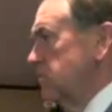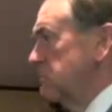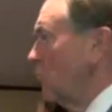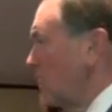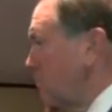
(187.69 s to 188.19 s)

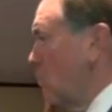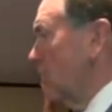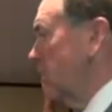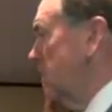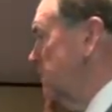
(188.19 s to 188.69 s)
But more
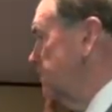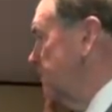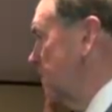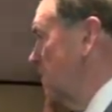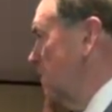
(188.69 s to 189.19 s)
importantly,
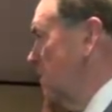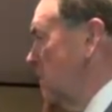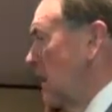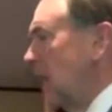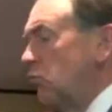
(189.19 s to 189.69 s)

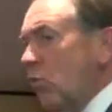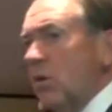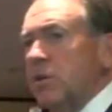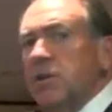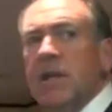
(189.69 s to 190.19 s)
I
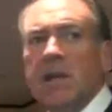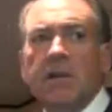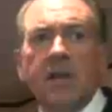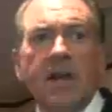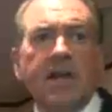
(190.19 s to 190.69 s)
want you to hear
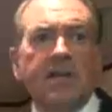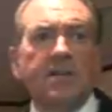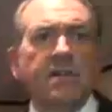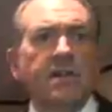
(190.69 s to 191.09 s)
tonight